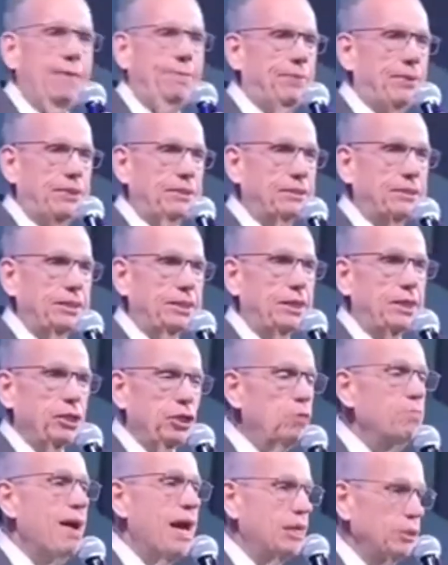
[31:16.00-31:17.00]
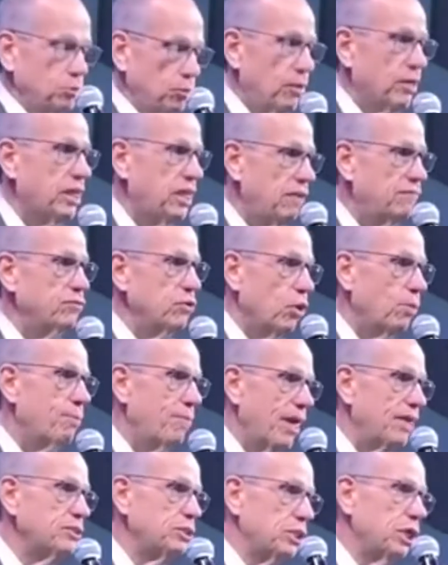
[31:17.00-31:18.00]
best to God today and say, God,
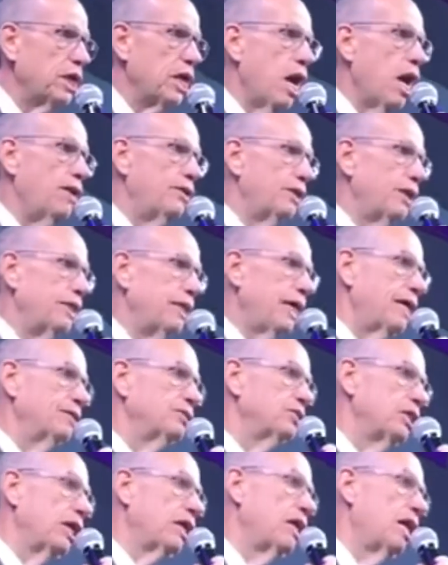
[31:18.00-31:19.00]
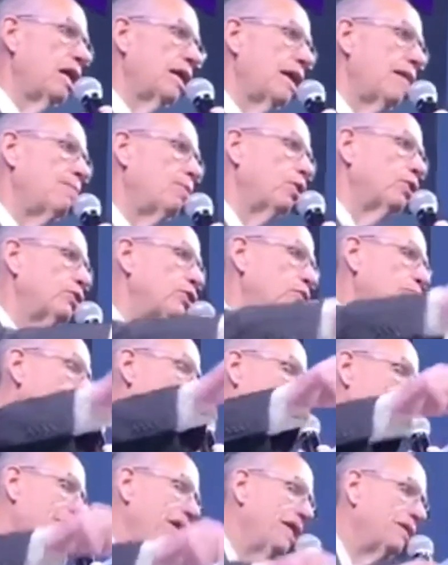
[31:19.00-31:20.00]
I'm going to do my best regardless of
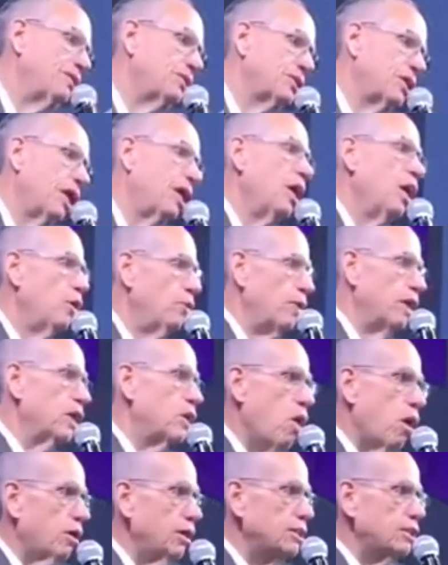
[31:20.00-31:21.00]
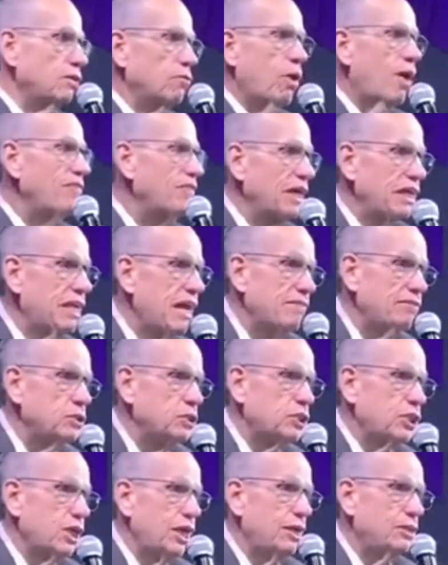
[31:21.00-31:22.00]
what the devil says or does. If it
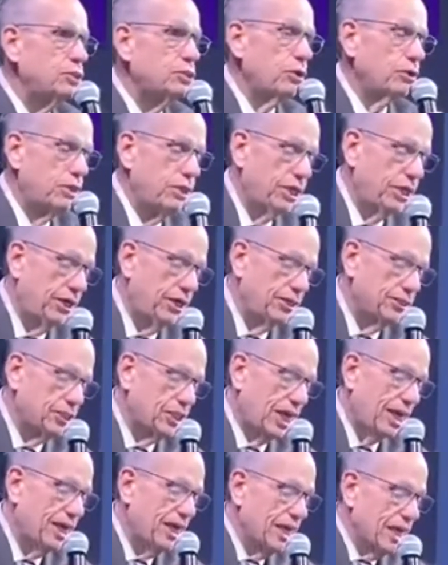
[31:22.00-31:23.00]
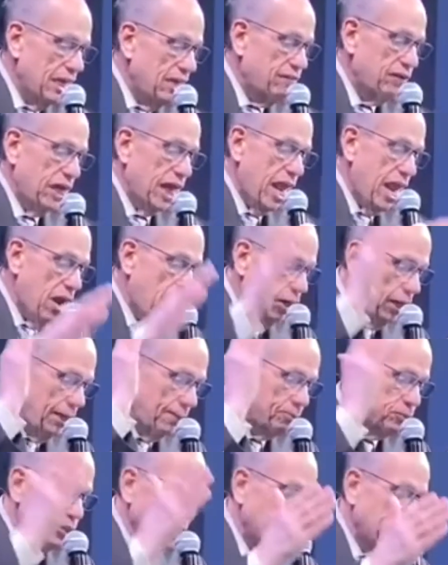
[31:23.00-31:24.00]
hair lips the devil, I'm going to live for you,
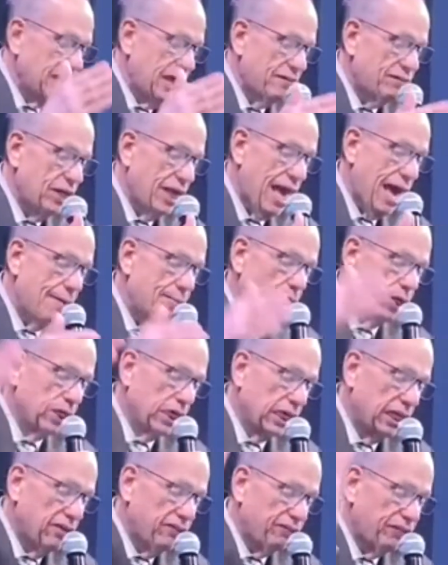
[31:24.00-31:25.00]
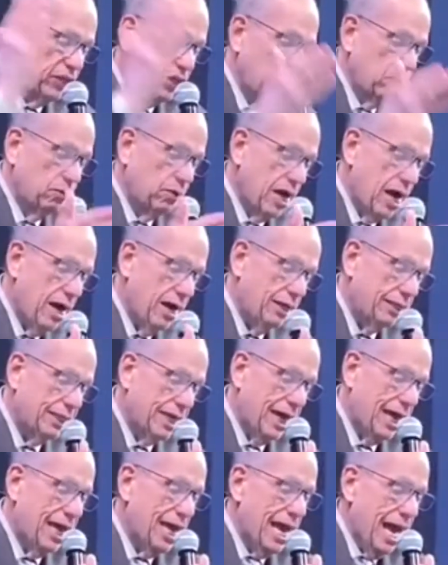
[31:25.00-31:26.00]
God. I'm going to give you my
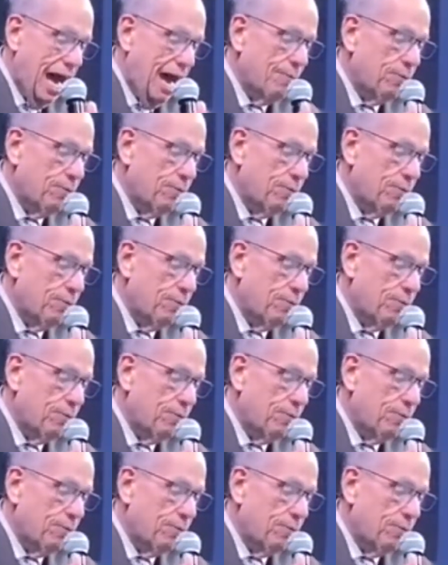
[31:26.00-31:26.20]
best.